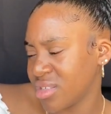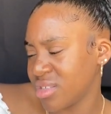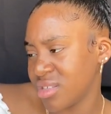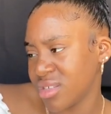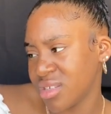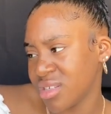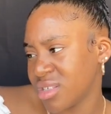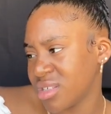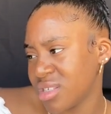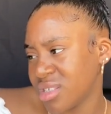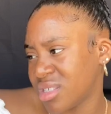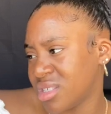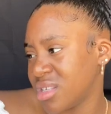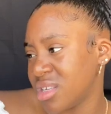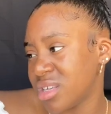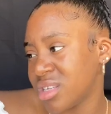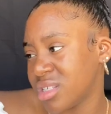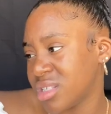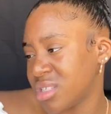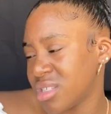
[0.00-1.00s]

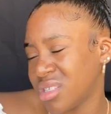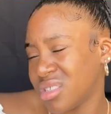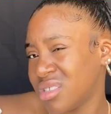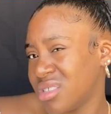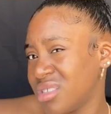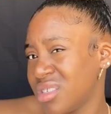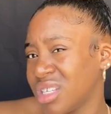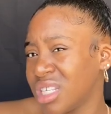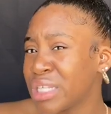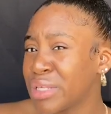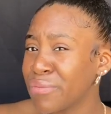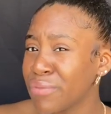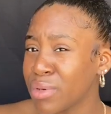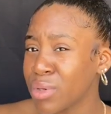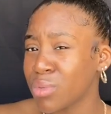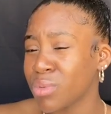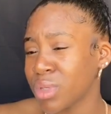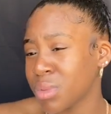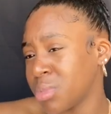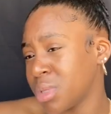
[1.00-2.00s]
it's filled
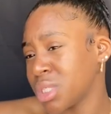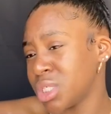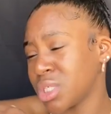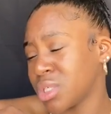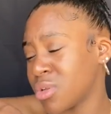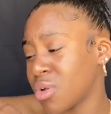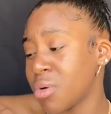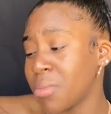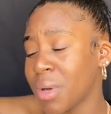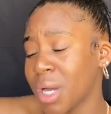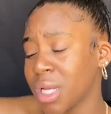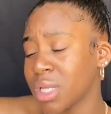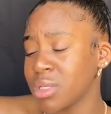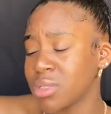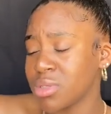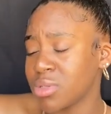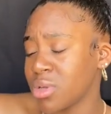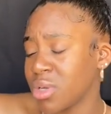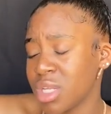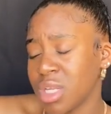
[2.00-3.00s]
with a bunch of nobodies
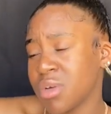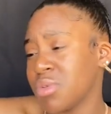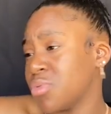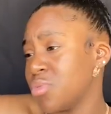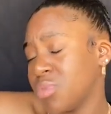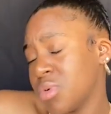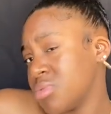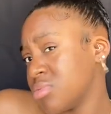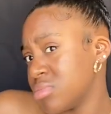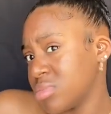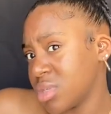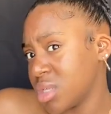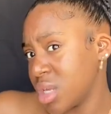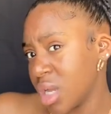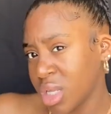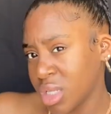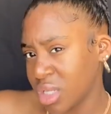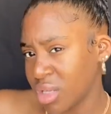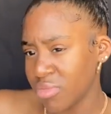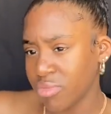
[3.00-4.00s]
that don't want
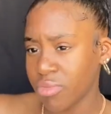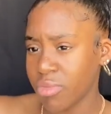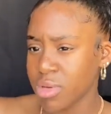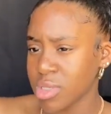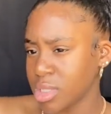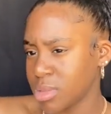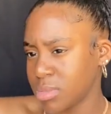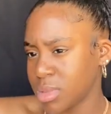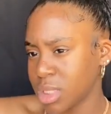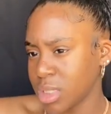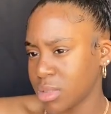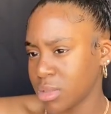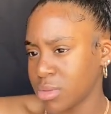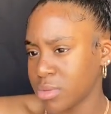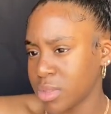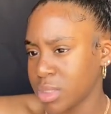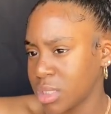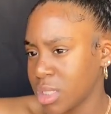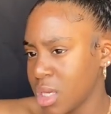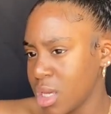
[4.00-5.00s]
nothing for
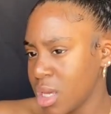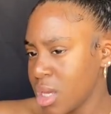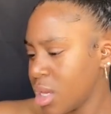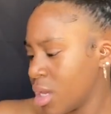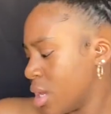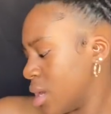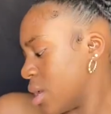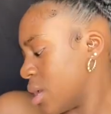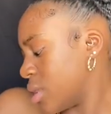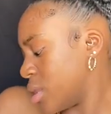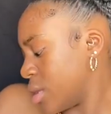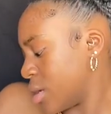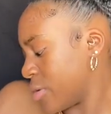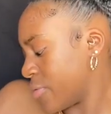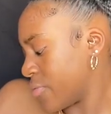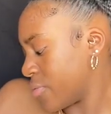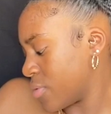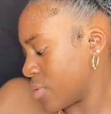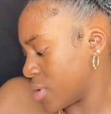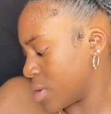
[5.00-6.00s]
themselves, and
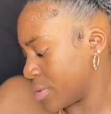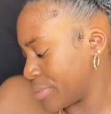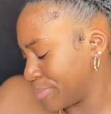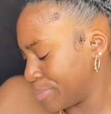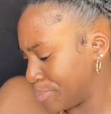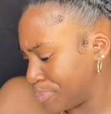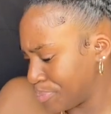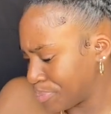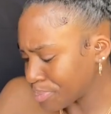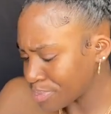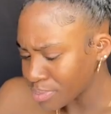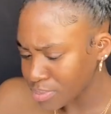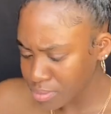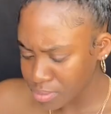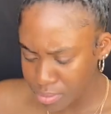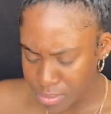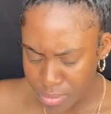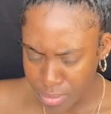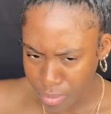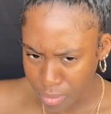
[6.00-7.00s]
therefore
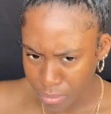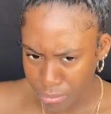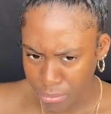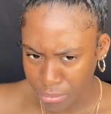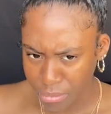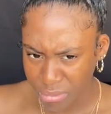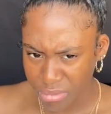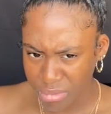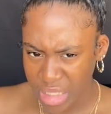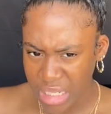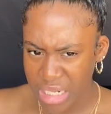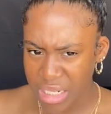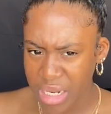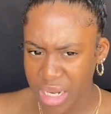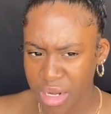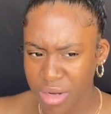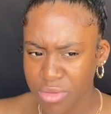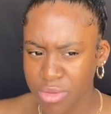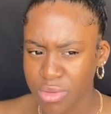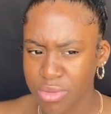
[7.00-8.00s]
they
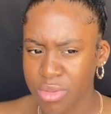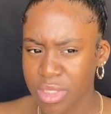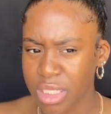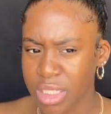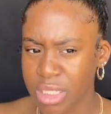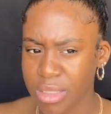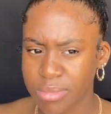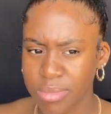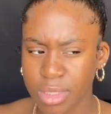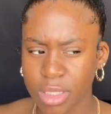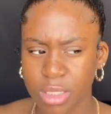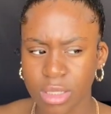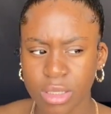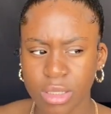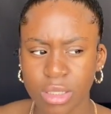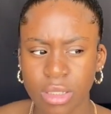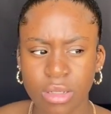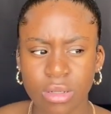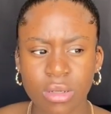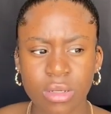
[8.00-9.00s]
don't do nothing but
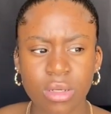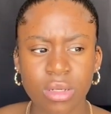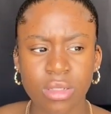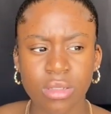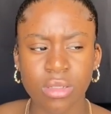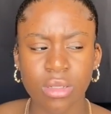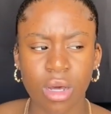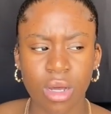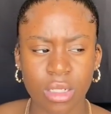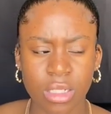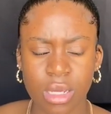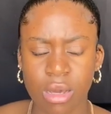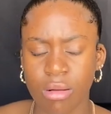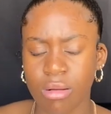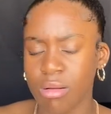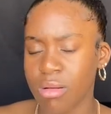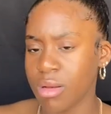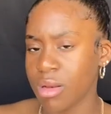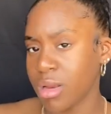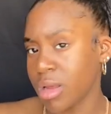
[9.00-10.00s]
talk down
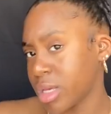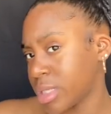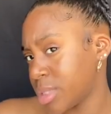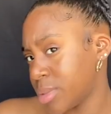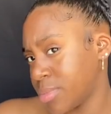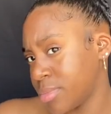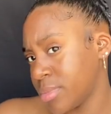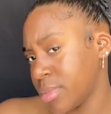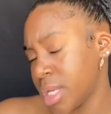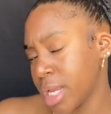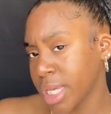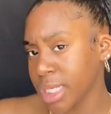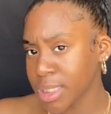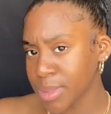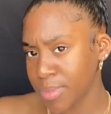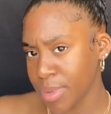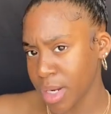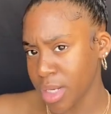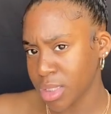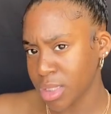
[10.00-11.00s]
on the next
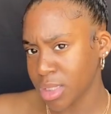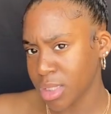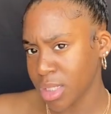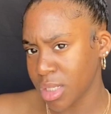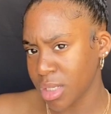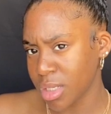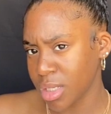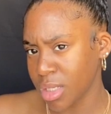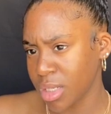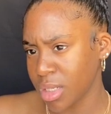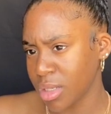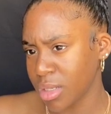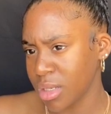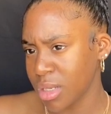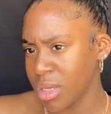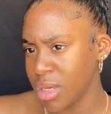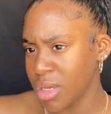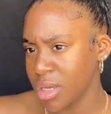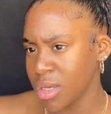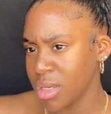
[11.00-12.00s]
person and
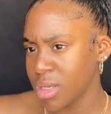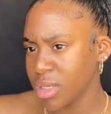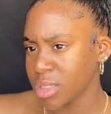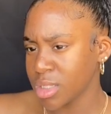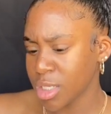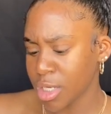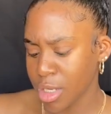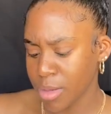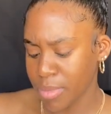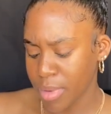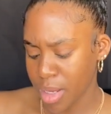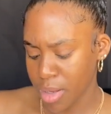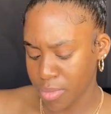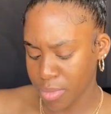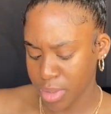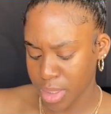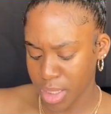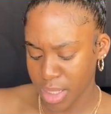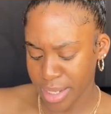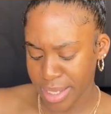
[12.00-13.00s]
talk about what
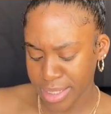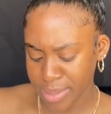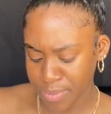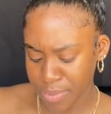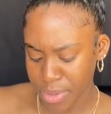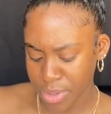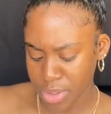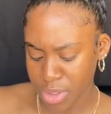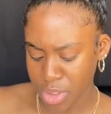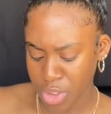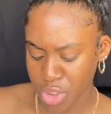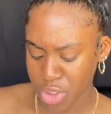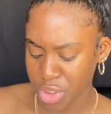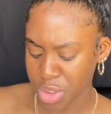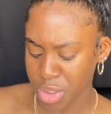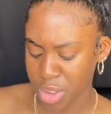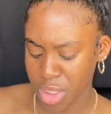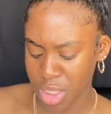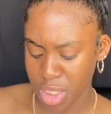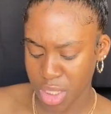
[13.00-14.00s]
the next person
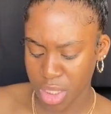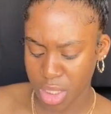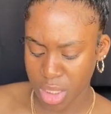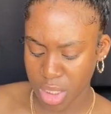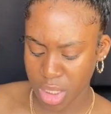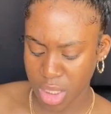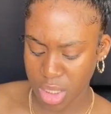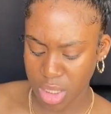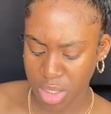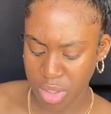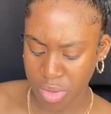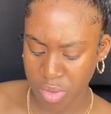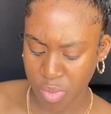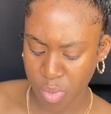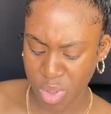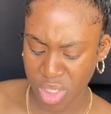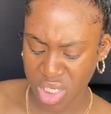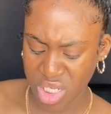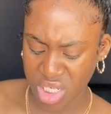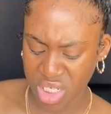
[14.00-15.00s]
should and couldn't do, and